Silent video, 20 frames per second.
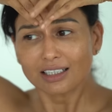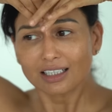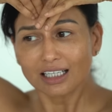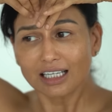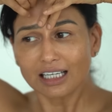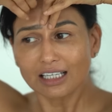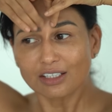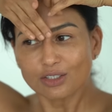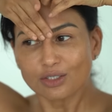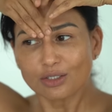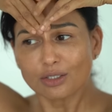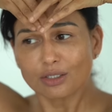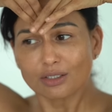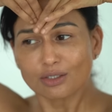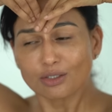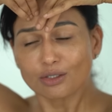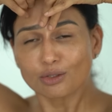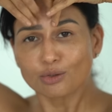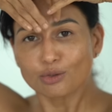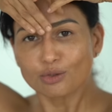in
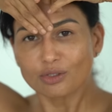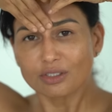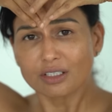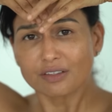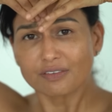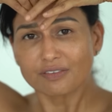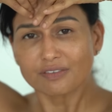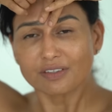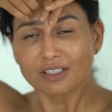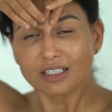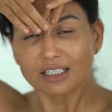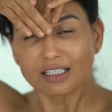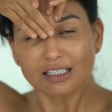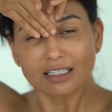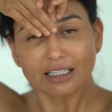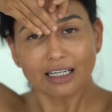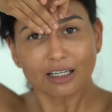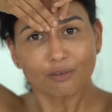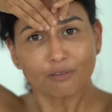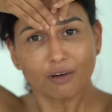two different,
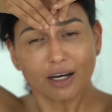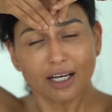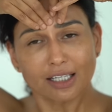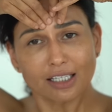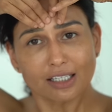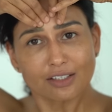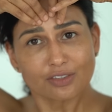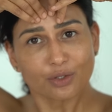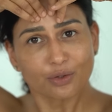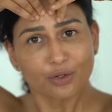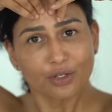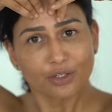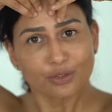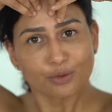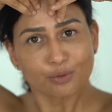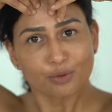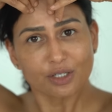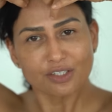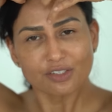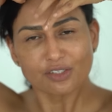like one is going
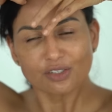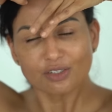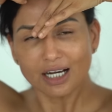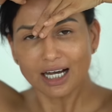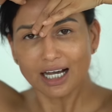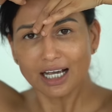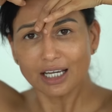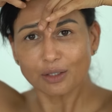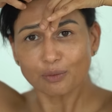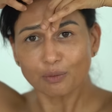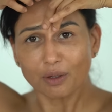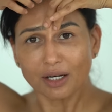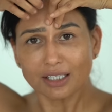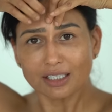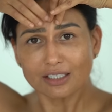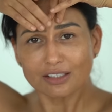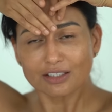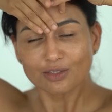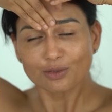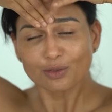towards right, one
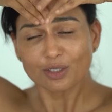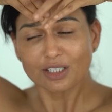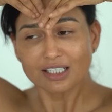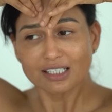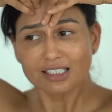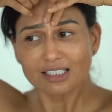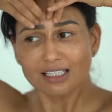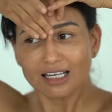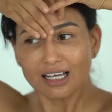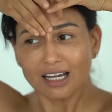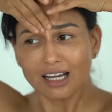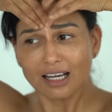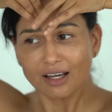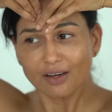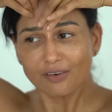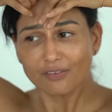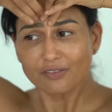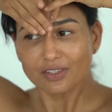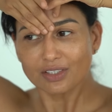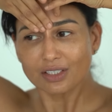is towards
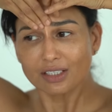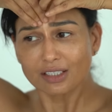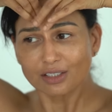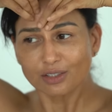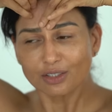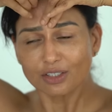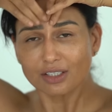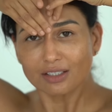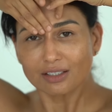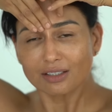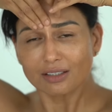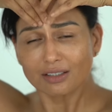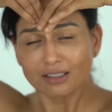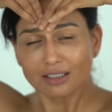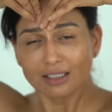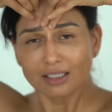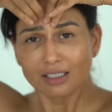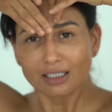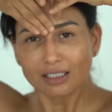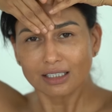left, and you're
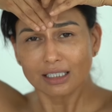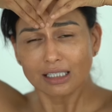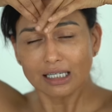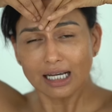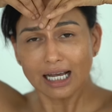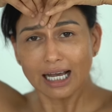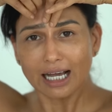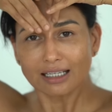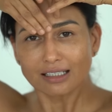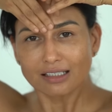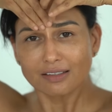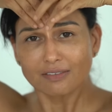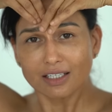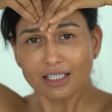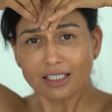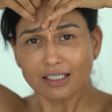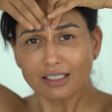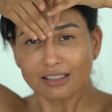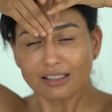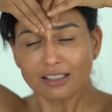
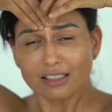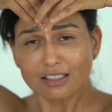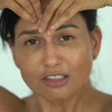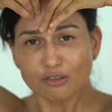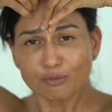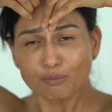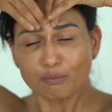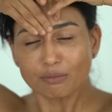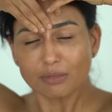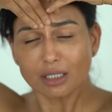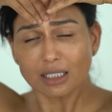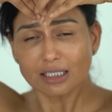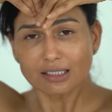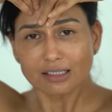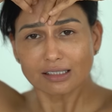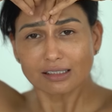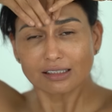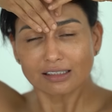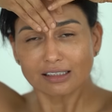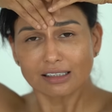activating this
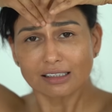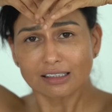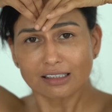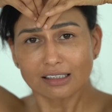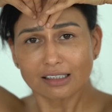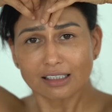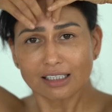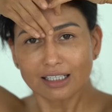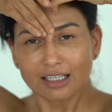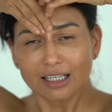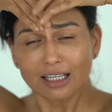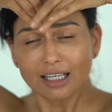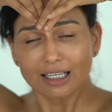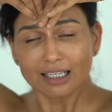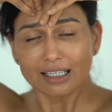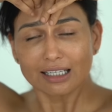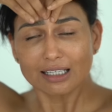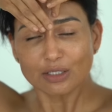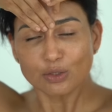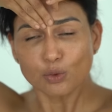muscle
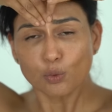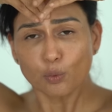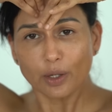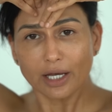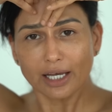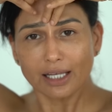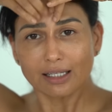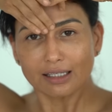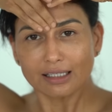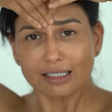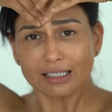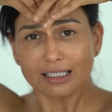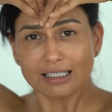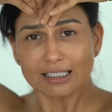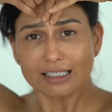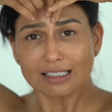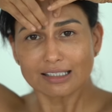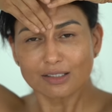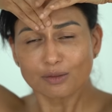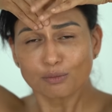as well
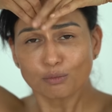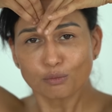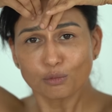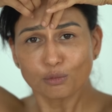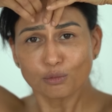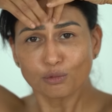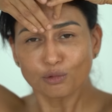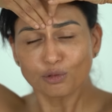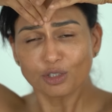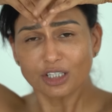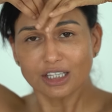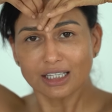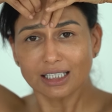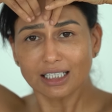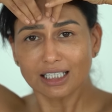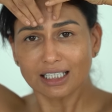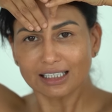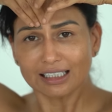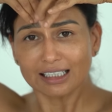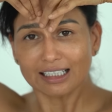as
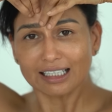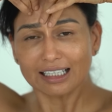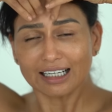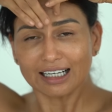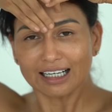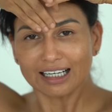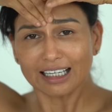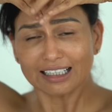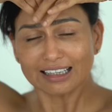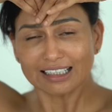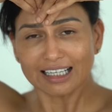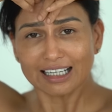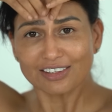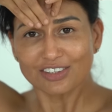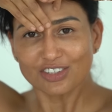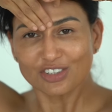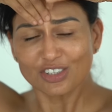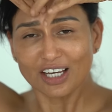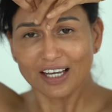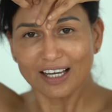smoothing the line
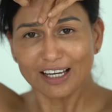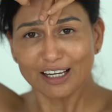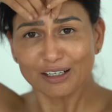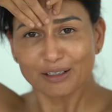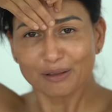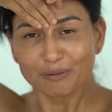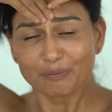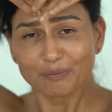that's there.